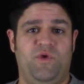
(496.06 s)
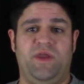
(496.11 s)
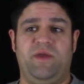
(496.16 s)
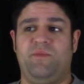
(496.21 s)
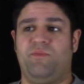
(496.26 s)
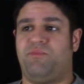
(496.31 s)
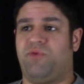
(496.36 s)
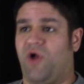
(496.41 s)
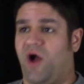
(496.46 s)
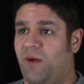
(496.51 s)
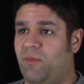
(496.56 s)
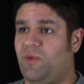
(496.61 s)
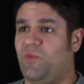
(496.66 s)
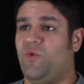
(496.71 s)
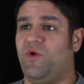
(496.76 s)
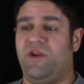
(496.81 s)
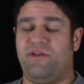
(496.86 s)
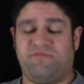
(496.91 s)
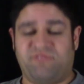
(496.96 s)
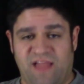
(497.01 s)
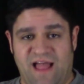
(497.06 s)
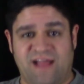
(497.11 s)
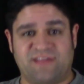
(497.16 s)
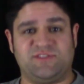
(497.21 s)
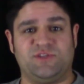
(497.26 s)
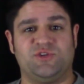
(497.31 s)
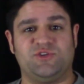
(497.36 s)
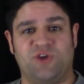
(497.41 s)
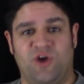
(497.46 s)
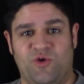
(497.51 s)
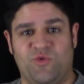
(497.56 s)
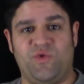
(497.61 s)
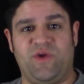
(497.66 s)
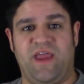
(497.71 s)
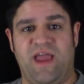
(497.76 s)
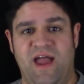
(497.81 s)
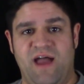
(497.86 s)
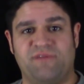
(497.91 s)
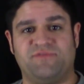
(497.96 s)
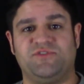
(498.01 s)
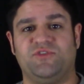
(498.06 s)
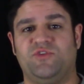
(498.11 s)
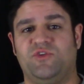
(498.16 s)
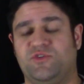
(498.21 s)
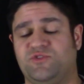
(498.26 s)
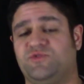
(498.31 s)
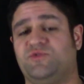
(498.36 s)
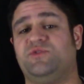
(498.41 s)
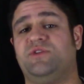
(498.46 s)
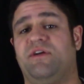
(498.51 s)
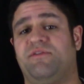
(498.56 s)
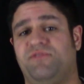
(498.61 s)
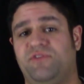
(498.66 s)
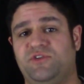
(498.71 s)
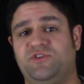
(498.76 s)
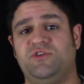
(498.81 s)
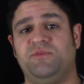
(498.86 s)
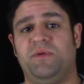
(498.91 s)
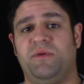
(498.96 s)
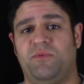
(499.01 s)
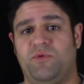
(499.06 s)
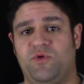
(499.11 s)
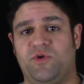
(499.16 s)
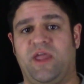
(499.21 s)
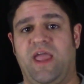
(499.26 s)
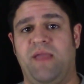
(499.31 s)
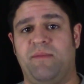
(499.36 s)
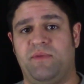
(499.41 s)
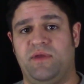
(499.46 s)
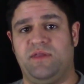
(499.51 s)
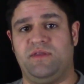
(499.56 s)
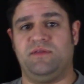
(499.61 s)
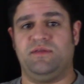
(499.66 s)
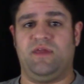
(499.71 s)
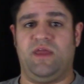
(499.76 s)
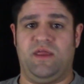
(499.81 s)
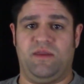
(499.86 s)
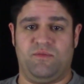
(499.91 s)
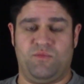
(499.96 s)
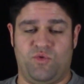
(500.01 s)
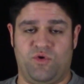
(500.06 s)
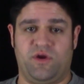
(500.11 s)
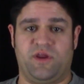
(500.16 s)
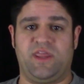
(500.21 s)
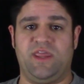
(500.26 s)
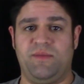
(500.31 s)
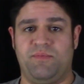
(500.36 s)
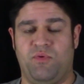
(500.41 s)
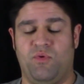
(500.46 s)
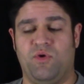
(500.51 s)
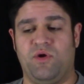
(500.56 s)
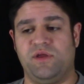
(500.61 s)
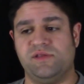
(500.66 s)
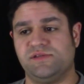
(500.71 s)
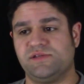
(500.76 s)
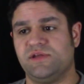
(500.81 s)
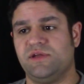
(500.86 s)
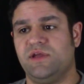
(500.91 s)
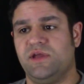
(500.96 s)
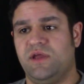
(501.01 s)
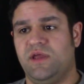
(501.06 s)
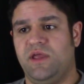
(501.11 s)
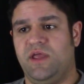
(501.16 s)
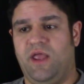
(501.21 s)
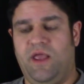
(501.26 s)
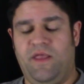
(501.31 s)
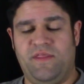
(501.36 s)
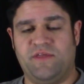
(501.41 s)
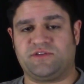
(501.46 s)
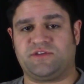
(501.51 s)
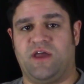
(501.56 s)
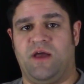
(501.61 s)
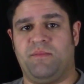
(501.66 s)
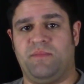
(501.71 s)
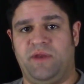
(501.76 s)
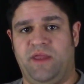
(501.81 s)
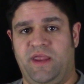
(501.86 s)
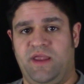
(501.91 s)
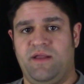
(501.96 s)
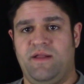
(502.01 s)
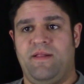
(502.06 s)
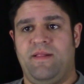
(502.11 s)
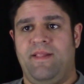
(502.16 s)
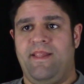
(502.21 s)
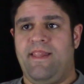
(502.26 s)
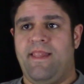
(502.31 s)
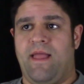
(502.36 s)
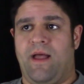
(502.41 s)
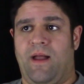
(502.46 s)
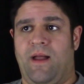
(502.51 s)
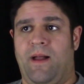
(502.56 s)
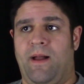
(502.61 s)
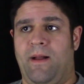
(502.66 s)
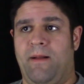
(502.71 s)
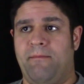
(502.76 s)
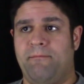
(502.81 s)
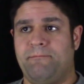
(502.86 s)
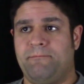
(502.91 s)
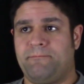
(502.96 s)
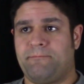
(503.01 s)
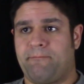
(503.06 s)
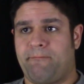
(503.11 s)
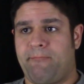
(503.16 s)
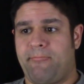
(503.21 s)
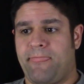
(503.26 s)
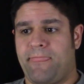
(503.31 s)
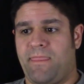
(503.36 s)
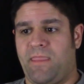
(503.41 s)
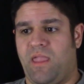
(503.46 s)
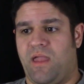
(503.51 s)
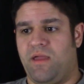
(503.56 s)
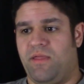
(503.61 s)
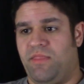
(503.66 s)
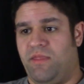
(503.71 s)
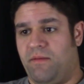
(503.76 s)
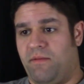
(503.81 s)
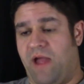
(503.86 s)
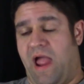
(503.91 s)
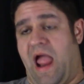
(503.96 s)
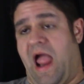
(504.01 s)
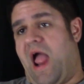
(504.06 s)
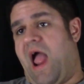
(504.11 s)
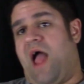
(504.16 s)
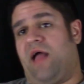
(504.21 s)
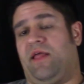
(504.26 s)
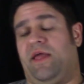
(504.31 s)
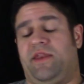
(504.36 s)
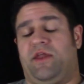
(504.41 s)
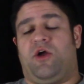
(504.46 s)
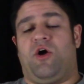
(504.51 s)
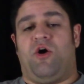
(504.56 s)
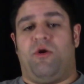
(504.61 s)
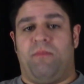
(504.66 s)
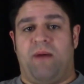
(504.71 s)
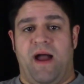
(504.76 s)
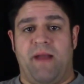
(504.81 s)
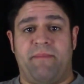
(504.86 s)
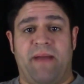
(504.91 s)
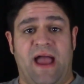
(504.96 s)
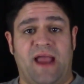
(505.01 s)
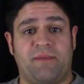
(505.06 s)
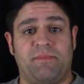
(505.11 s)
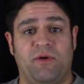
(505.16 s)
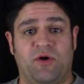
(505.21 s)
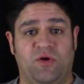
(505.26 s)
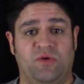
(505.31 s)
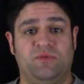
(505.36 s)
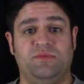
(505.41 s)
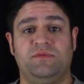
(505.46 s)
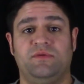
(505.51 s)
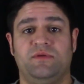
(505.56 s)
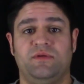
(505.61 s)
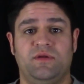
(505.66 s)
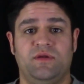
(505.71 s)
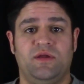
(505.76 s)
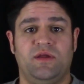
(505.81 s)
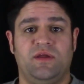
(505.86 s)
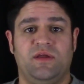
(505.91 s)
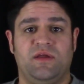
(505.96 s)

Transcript: we probably wouldn't have lasted as long as we have. So those are definitely two people who came in and were a key point in this company. I like to call my backbone,